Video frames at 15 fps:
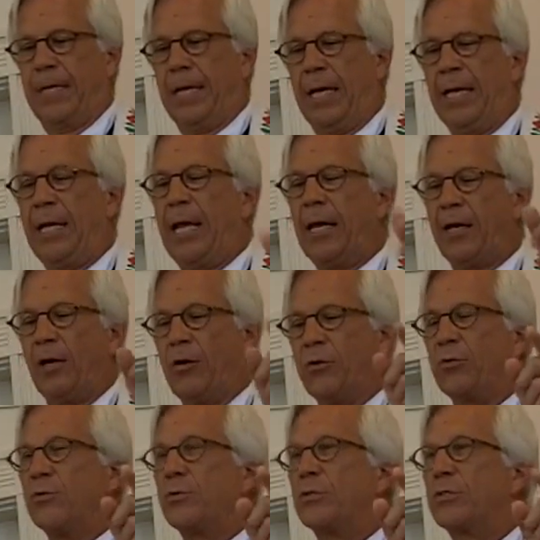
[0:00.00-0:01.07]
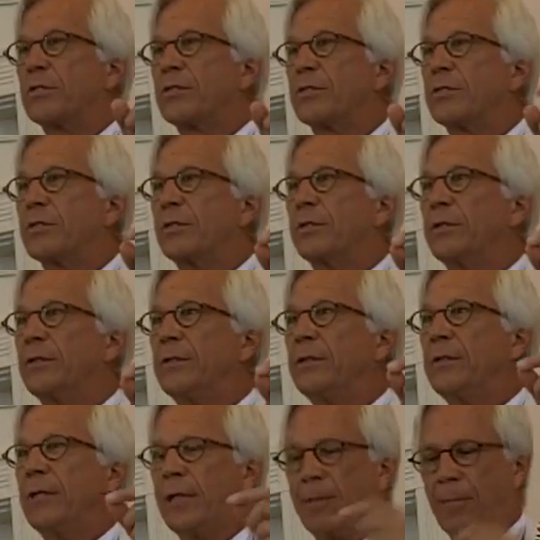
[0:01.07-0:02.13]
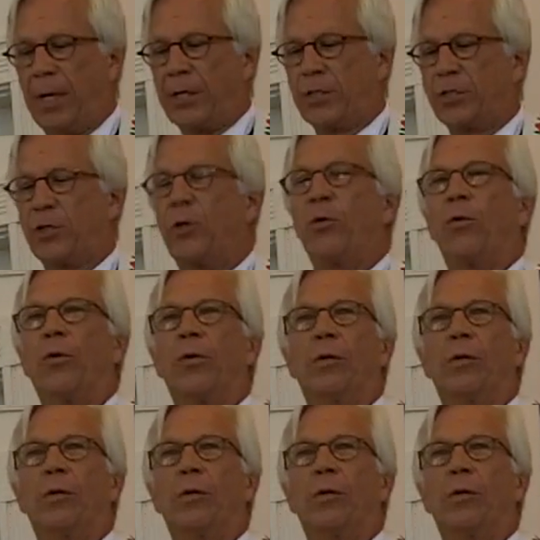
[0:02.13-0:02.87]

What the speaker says: It echoes in my soul.